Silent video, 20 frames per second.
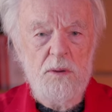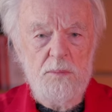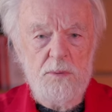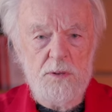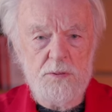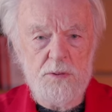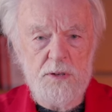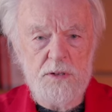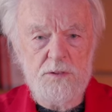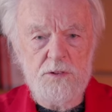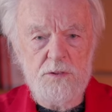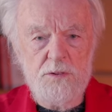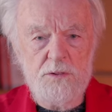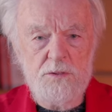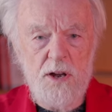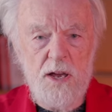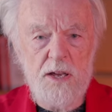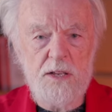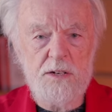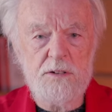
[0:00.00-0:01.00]
between
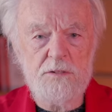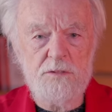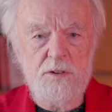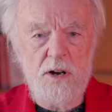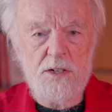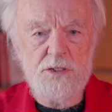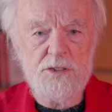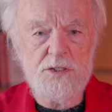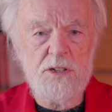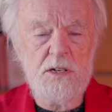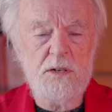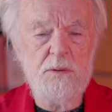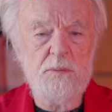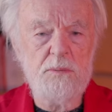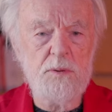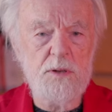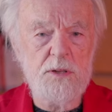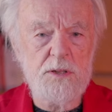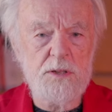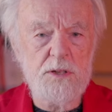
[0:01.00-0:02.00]
Ukraine and Russia,
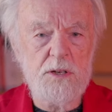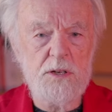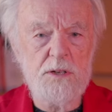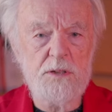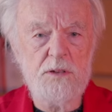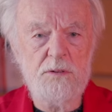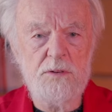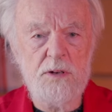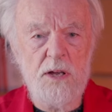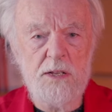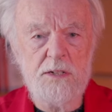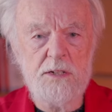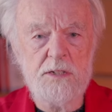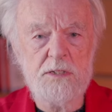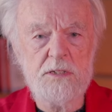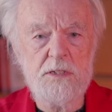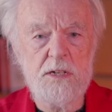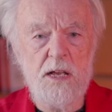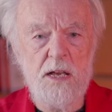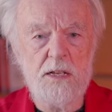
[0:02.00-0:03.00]
with the United
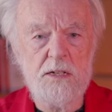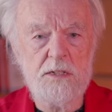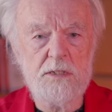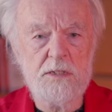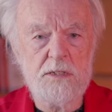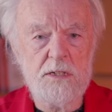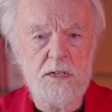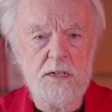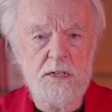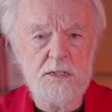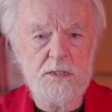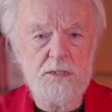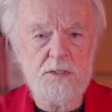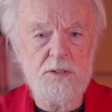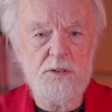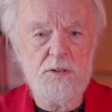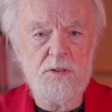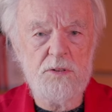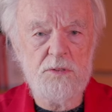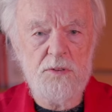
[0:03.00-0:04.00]
States
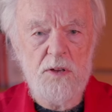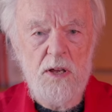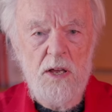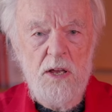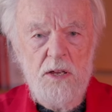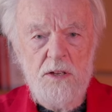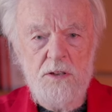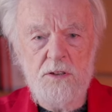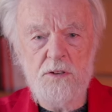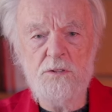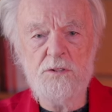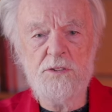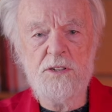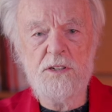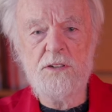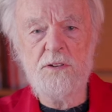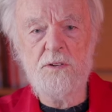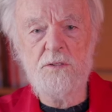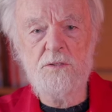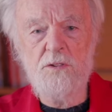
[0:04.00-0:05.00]
sort of
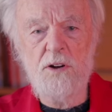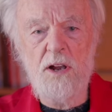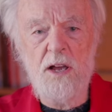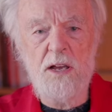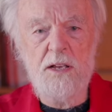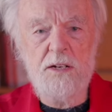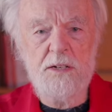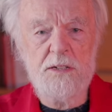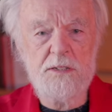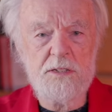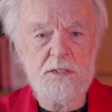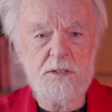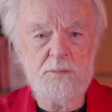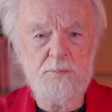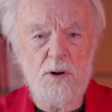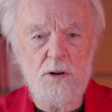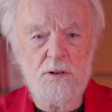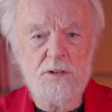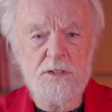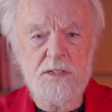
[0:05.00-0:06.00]
using Ukraine as a
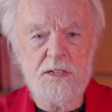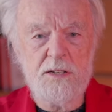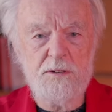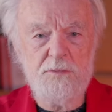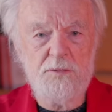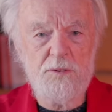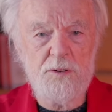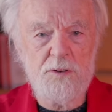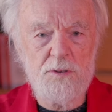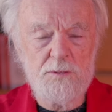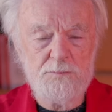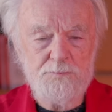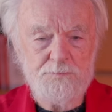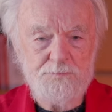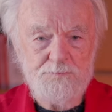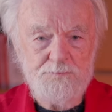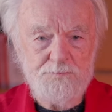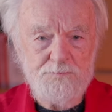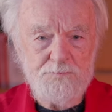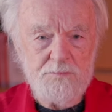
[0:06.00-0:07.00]
proxy for
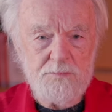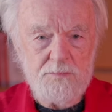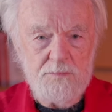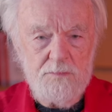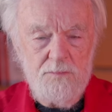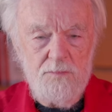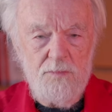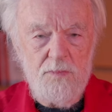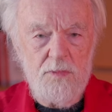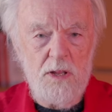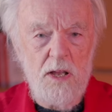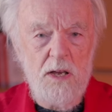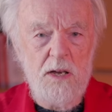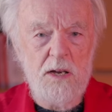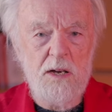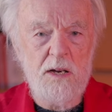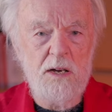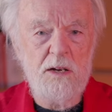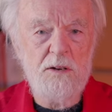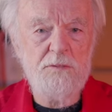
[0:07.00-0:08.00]

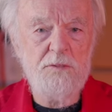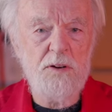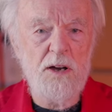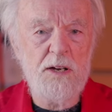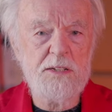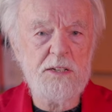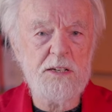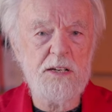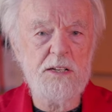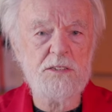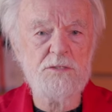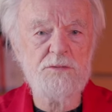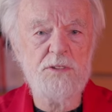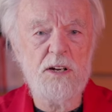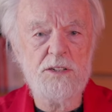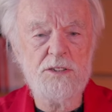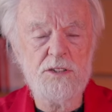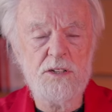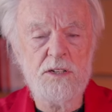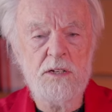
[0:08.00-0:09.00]
fight against
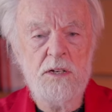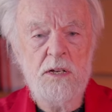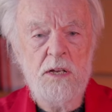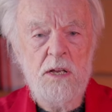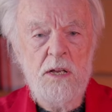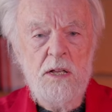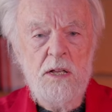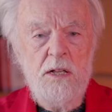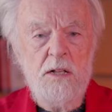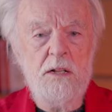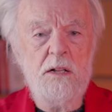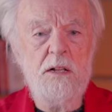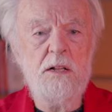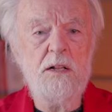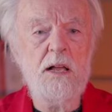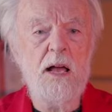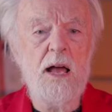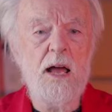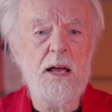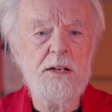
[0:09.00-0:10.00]
Russia.
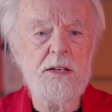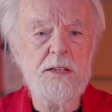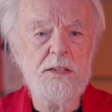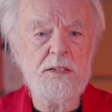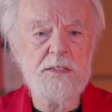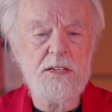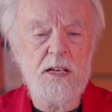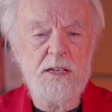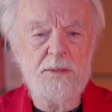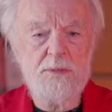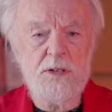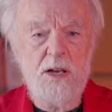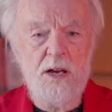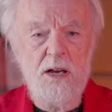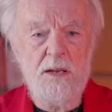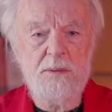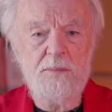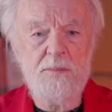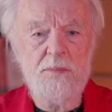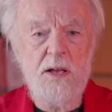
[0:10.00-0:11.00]
And at the same
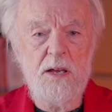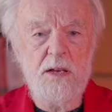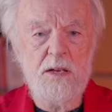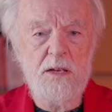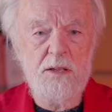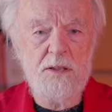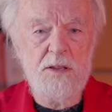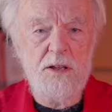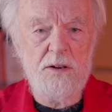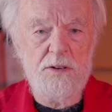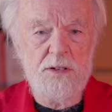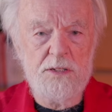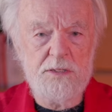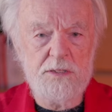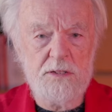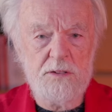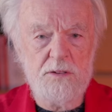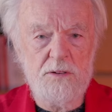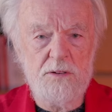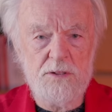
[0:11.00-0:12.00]
time, there is,
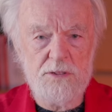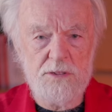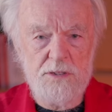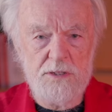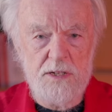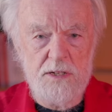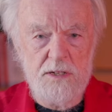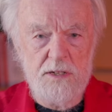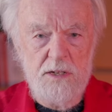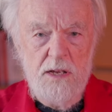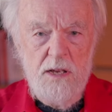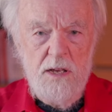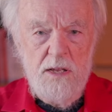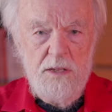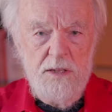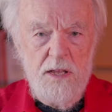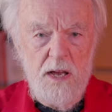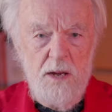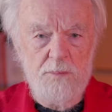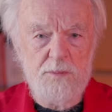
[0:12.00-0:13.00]
of course, the
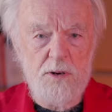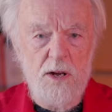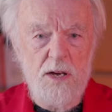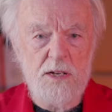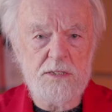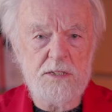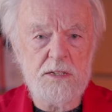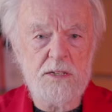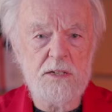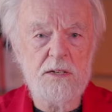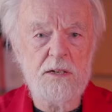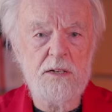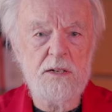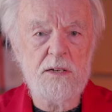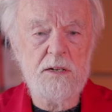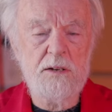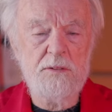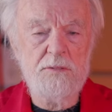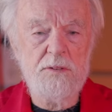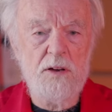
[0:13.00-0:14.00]
uprising
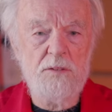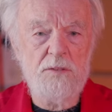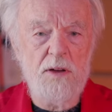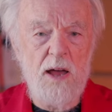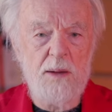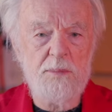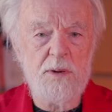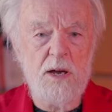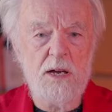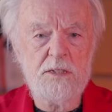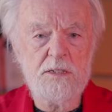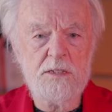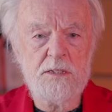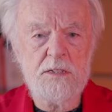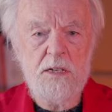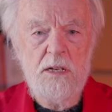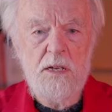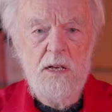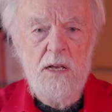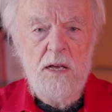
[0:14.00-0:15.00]
of Hamas
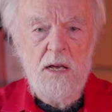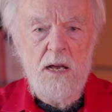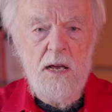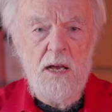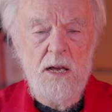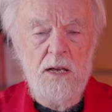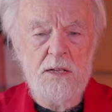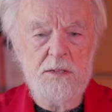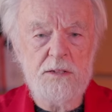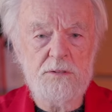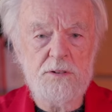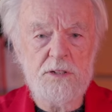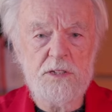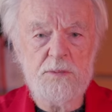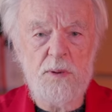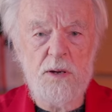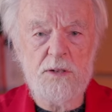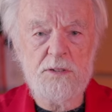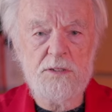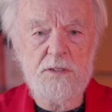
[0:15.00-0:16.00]
and the
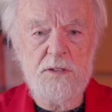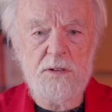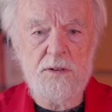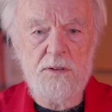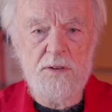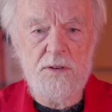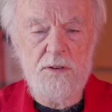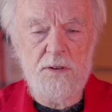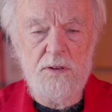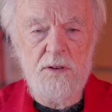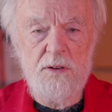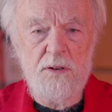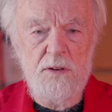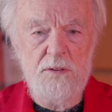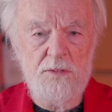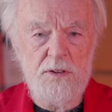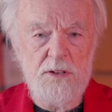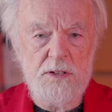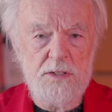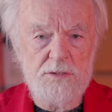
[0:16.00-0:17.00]
response
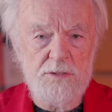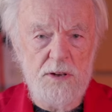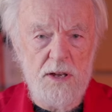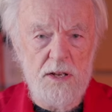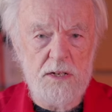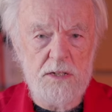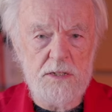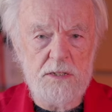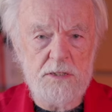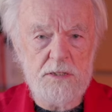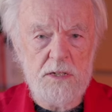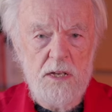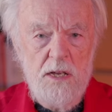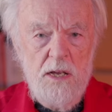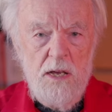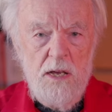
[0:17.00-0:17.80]
of the Israelis